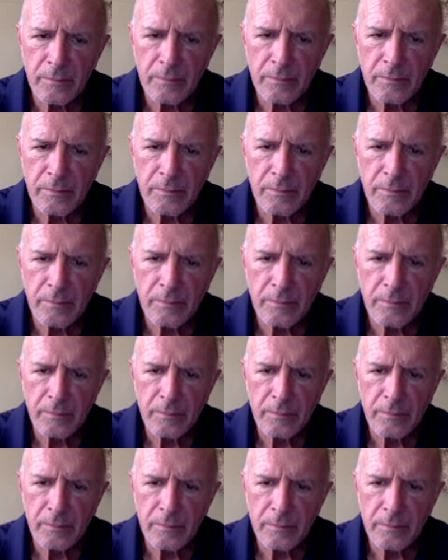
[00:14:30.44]

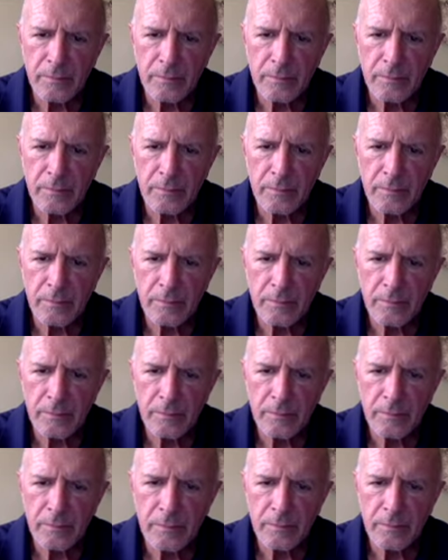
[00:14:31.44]

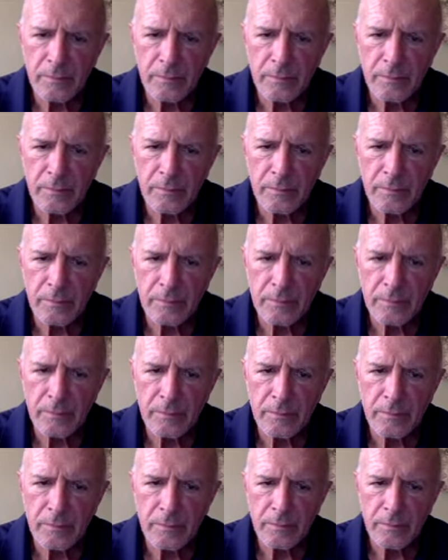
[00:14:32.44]

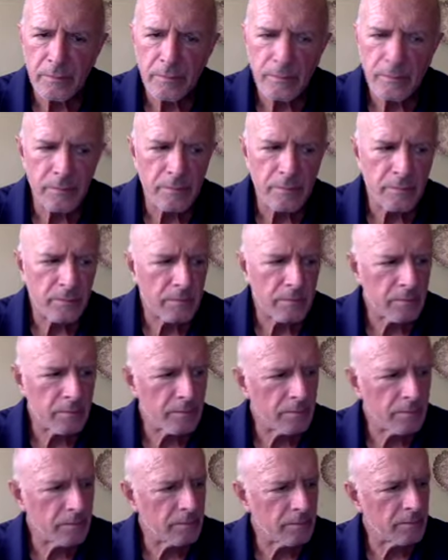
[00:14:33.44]

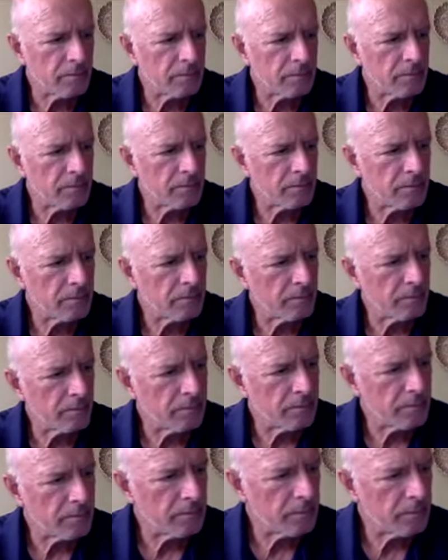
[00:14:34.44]
(not speaking)